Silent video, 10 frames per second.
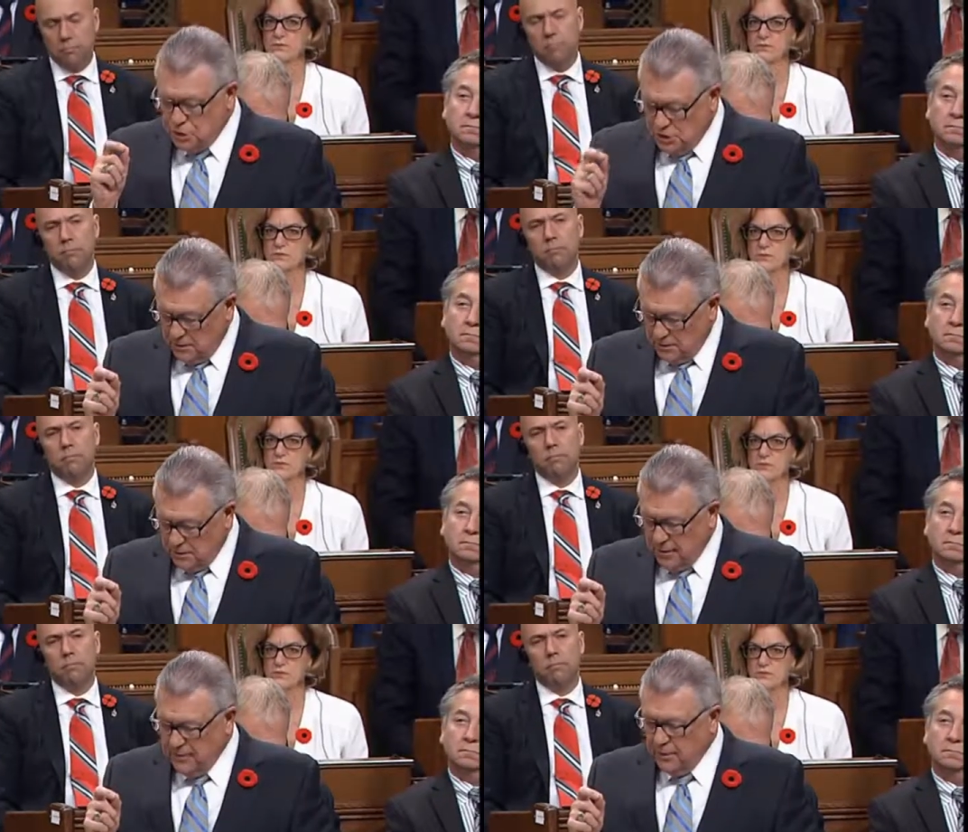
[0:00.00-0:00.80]

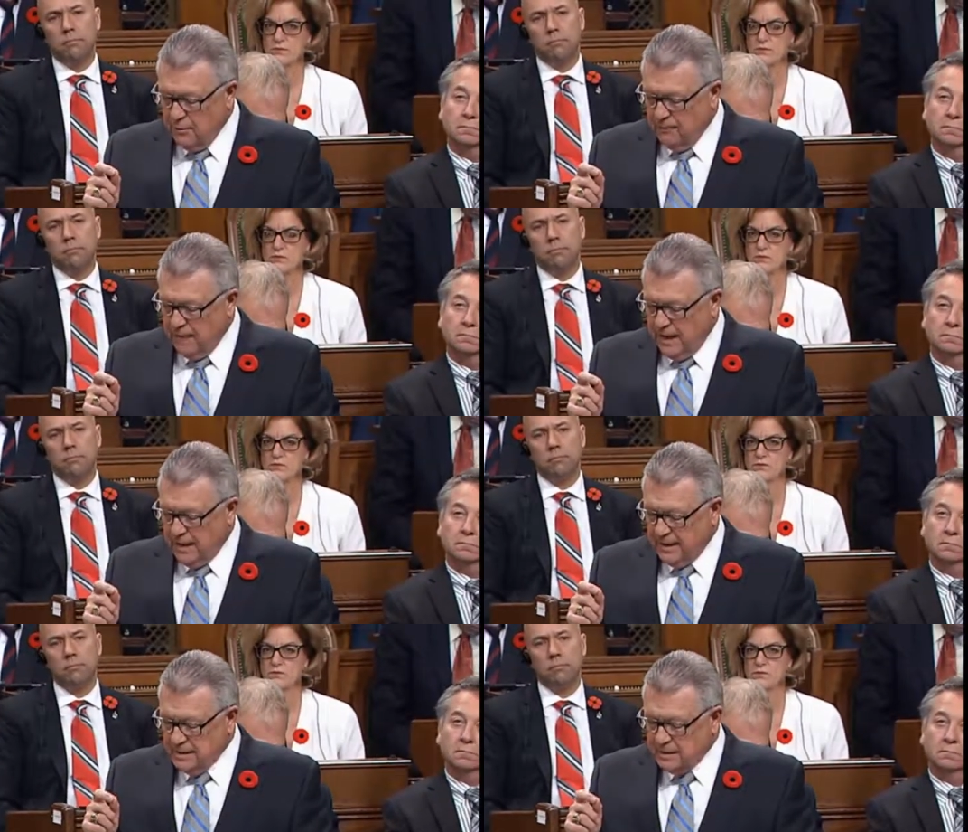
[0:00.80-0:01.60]
Speaker 1: children on the no-fly
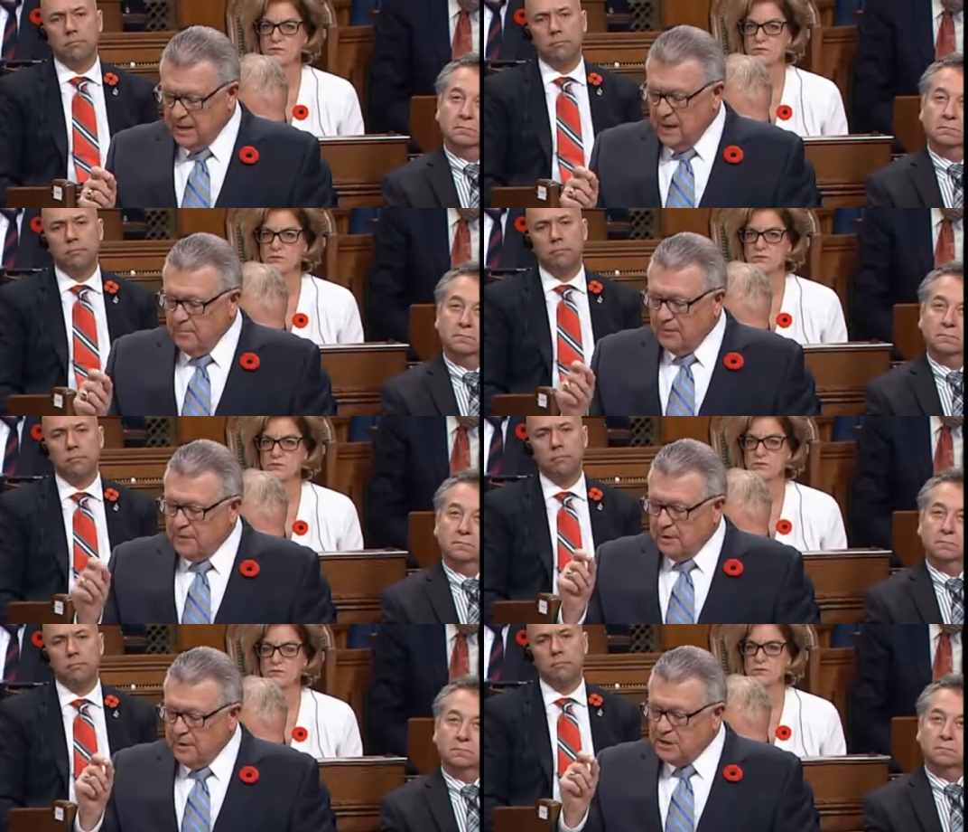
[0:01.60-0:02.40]
list, but
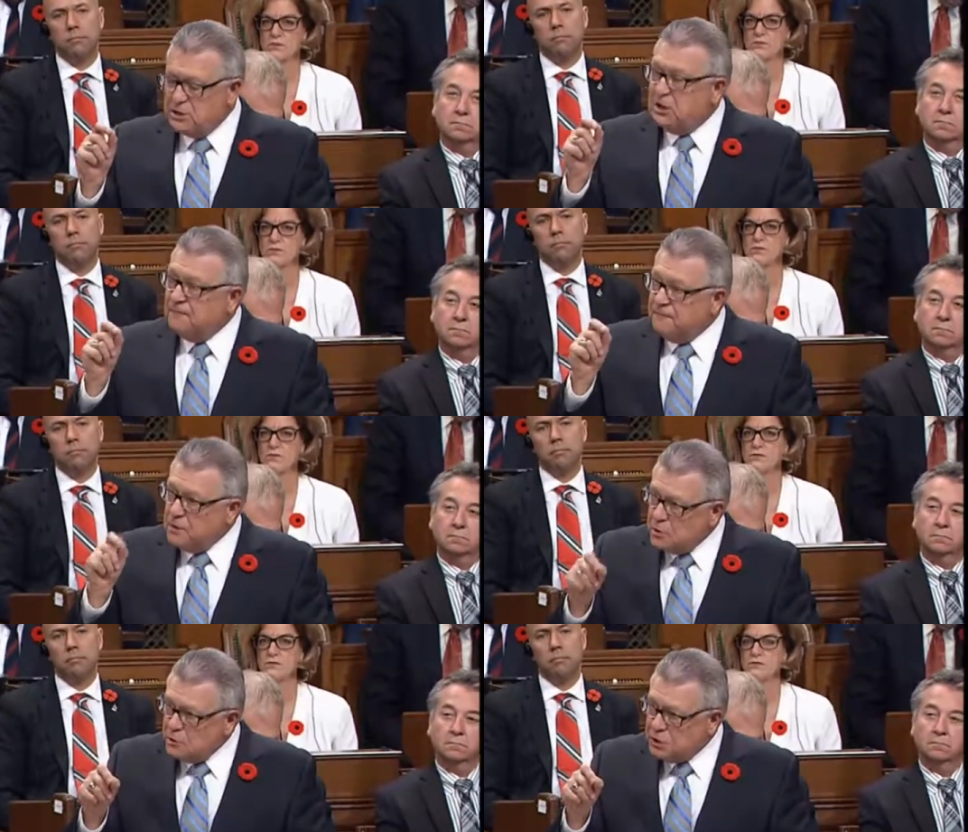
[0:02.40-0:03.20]
there is
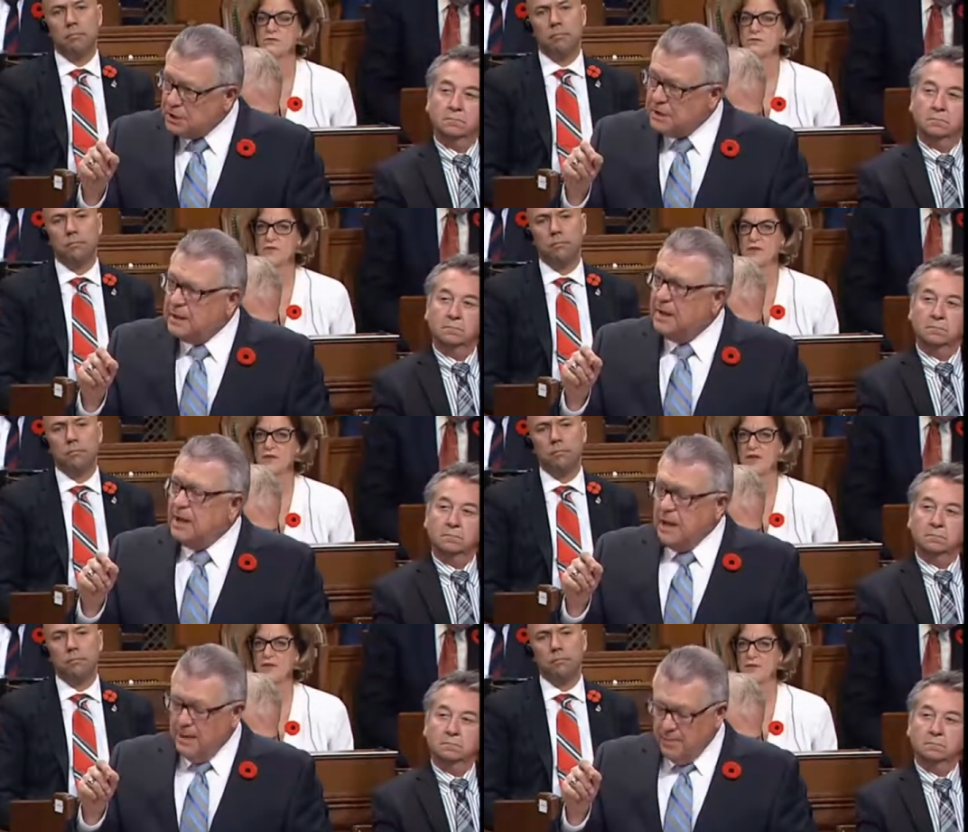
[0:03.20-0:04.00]
confusion
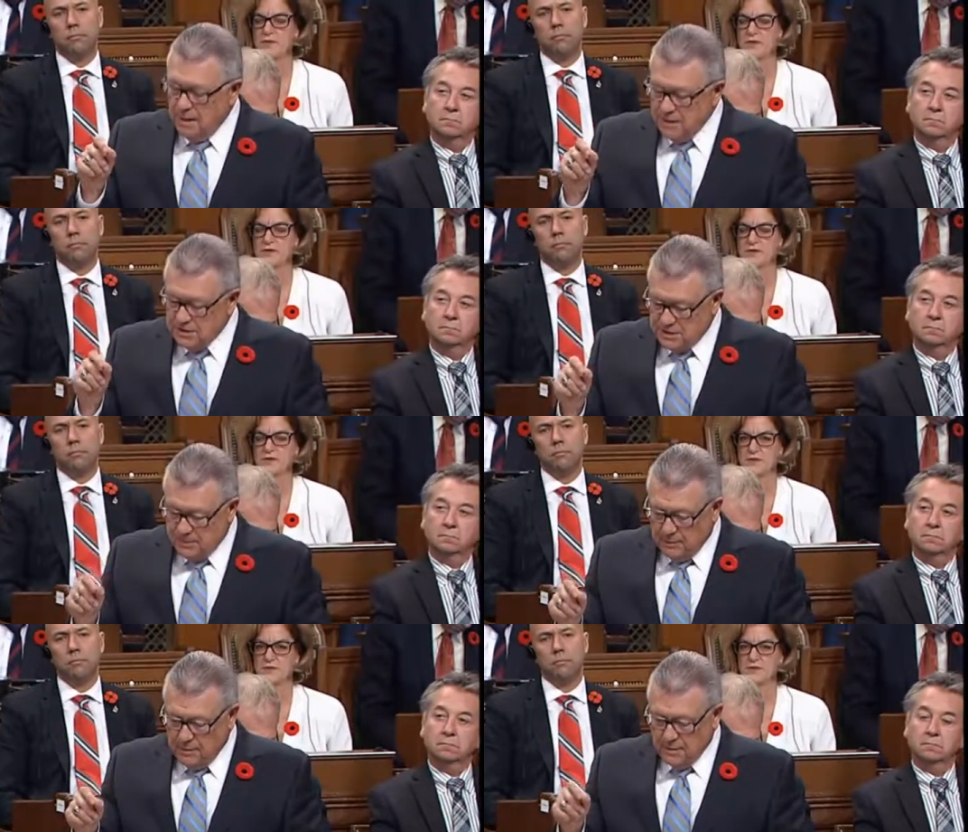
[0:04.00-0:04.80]
among
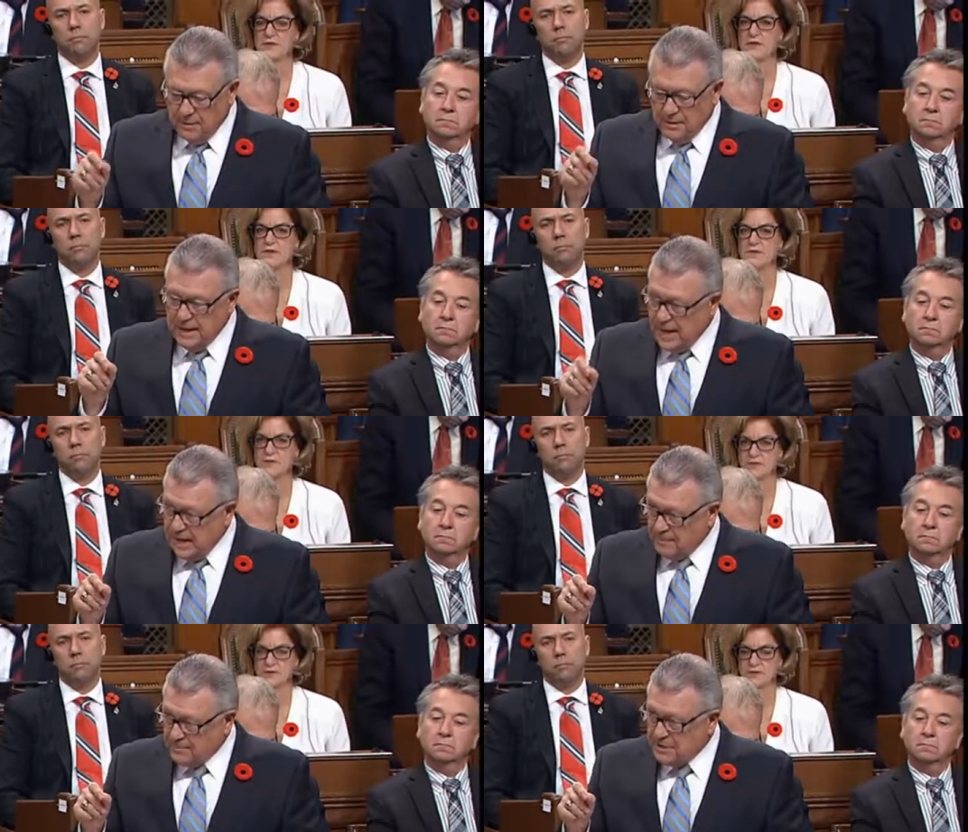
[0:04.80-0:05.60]
similar
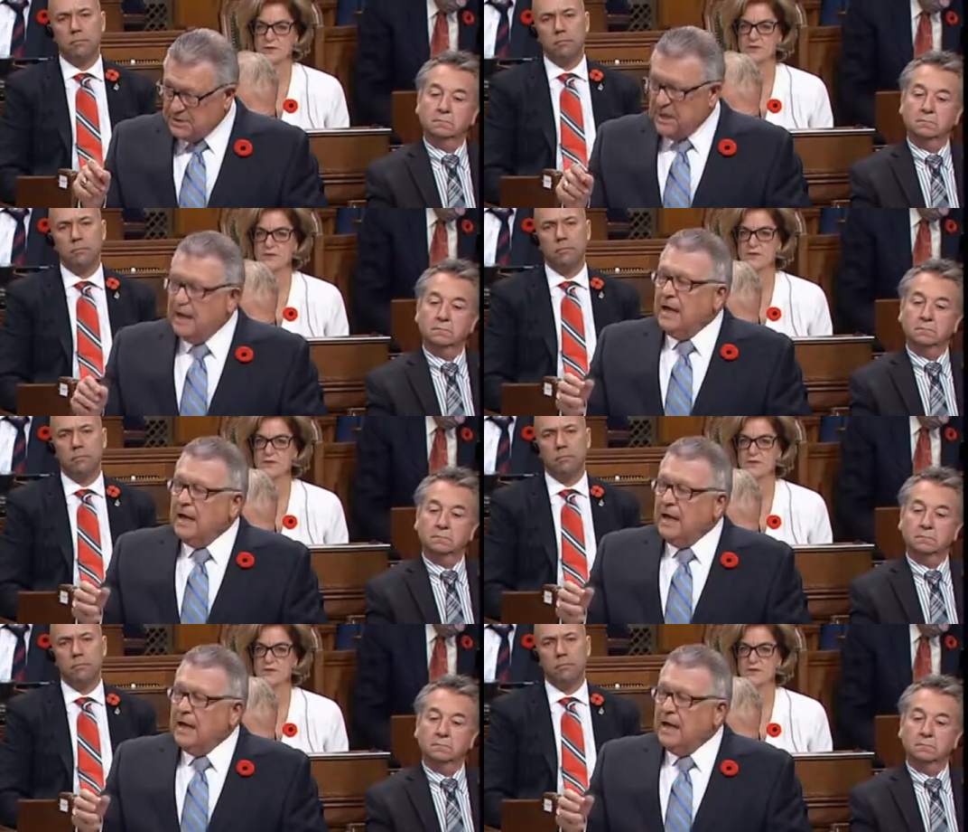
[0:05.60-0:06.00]
names.